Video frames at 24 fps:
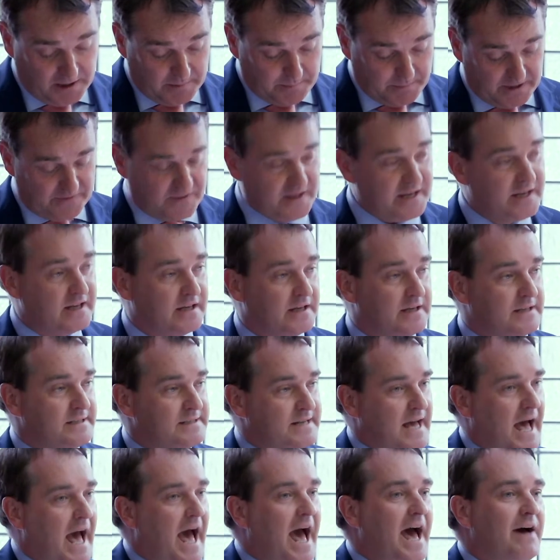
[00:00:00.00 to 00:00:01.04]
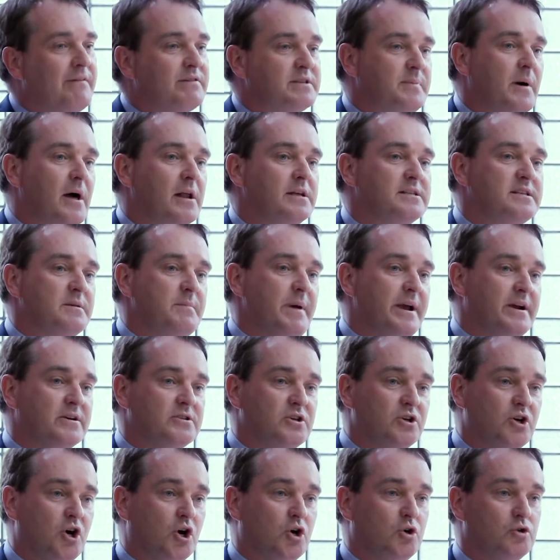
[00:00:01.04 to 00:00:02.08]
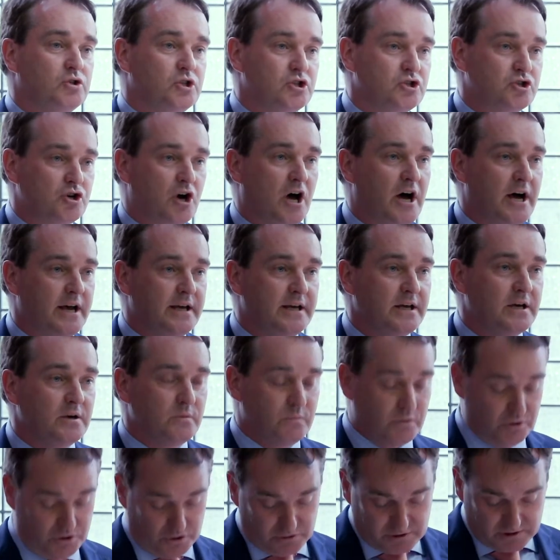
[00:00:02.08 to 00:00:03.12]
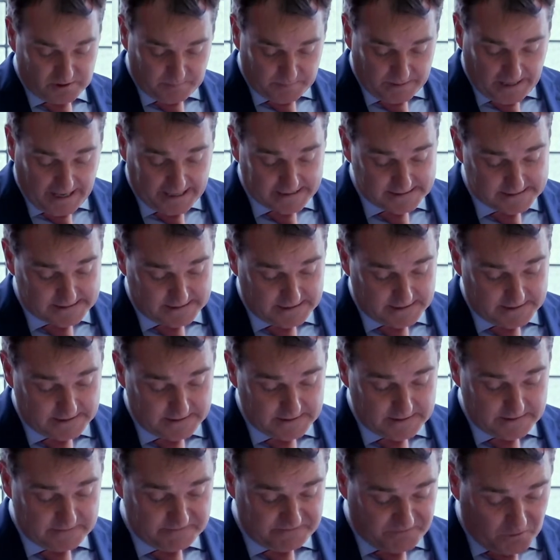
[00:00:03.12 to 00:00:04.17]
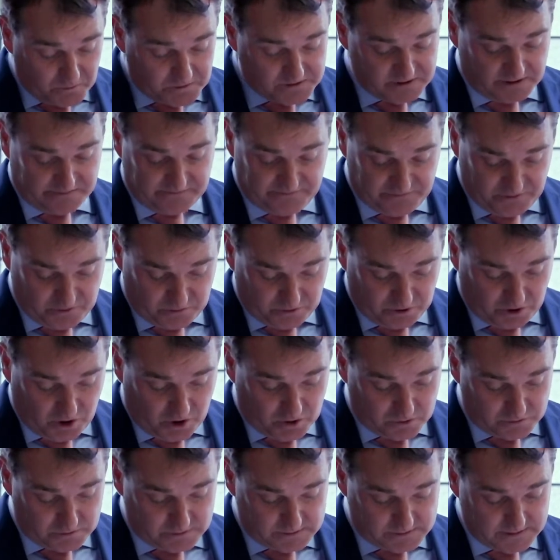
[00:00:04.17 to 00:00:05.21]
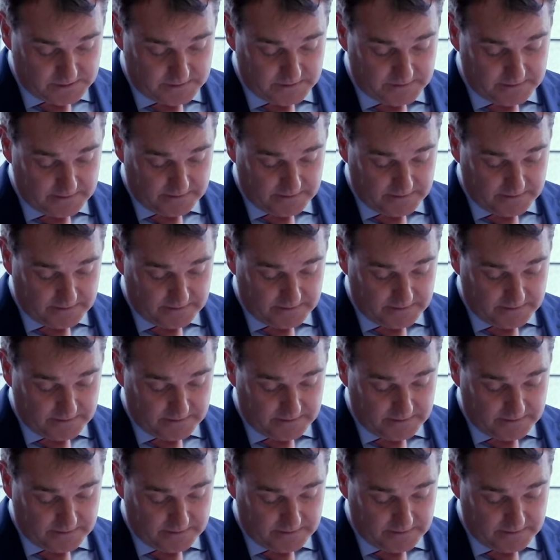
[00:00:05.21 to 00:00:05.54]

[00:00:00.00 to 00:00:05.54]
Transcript: But I think to have as policymakers a goal to try reduce complexity, focus on fewer goals